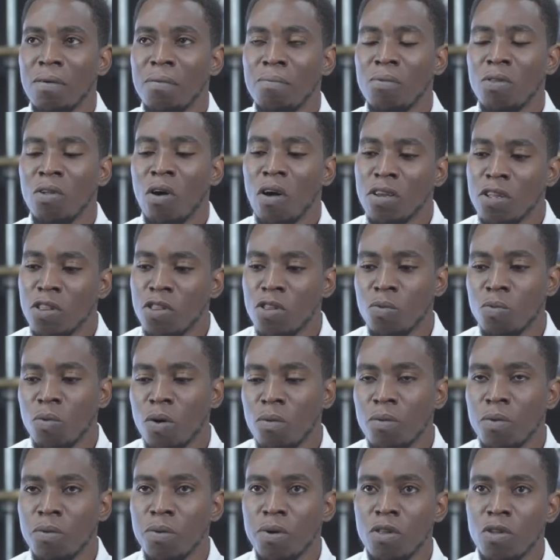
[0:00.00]
knowledge of
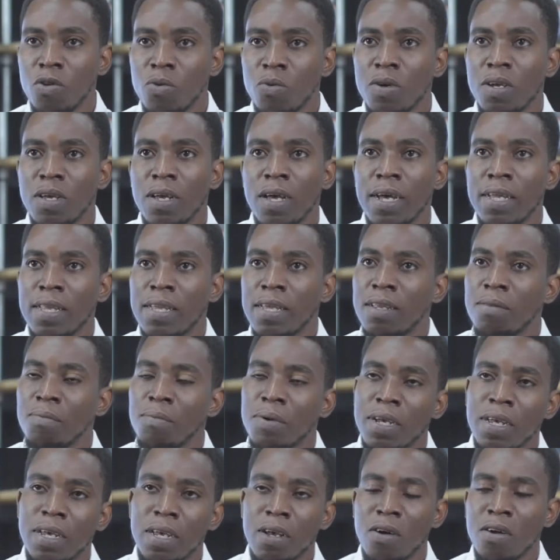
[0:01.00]
what we were doing. I did
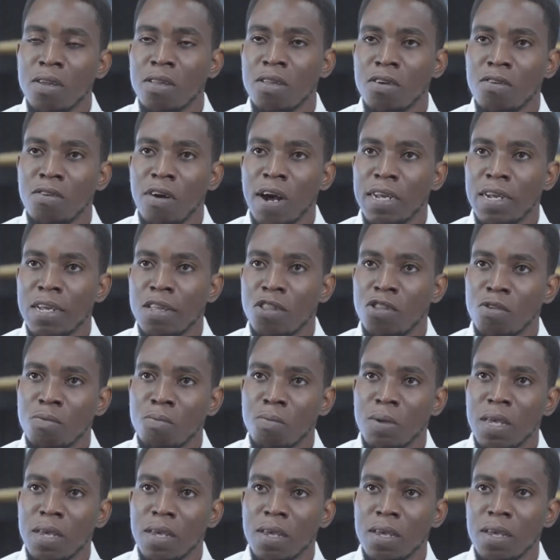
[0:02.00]
my undergrad in
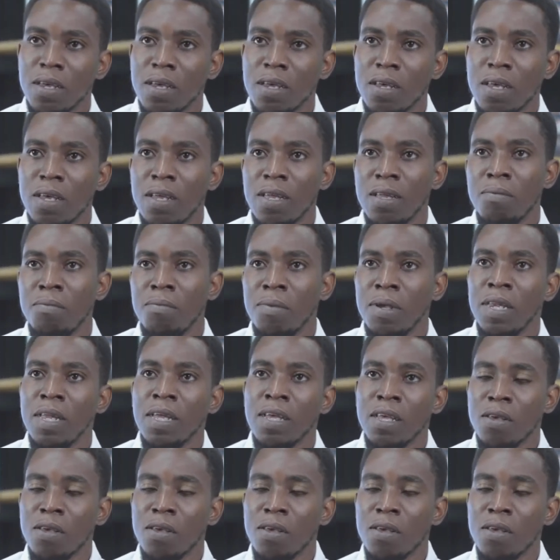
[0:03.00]
Jamaica in media and